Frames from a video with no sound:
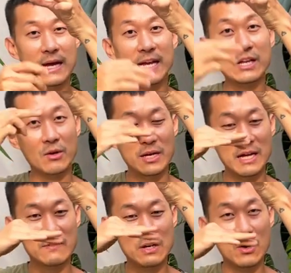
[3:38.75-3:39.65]
And then you're going to
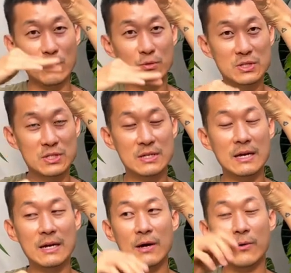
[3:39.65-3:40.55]
have nodes
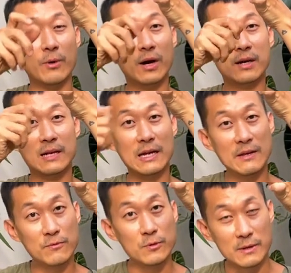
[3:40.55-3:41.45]
where the
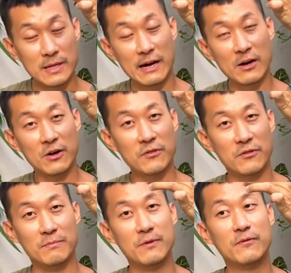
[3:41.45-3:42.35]
leaf would die
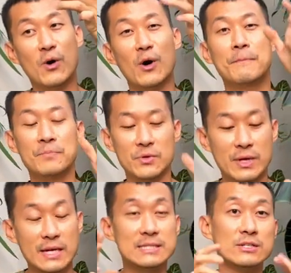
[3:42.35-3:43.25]
off before. So
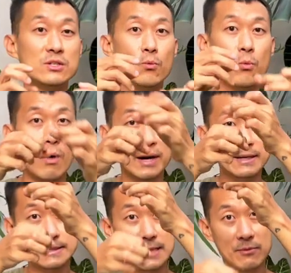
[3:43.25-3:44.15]
that is actually
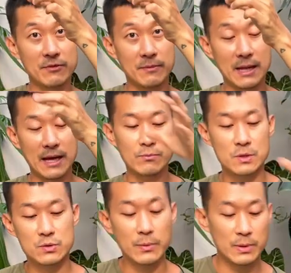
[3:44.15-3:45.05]
one stem of a plant,
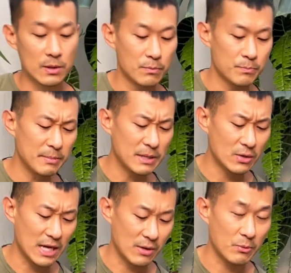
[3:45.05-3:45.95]
which we will probably
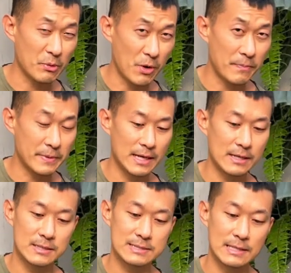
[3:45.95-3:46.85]
look at when we
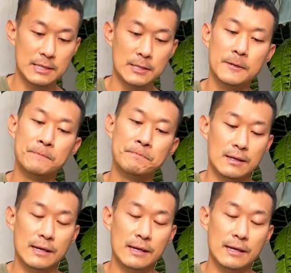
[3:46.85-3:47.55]
propagate this later.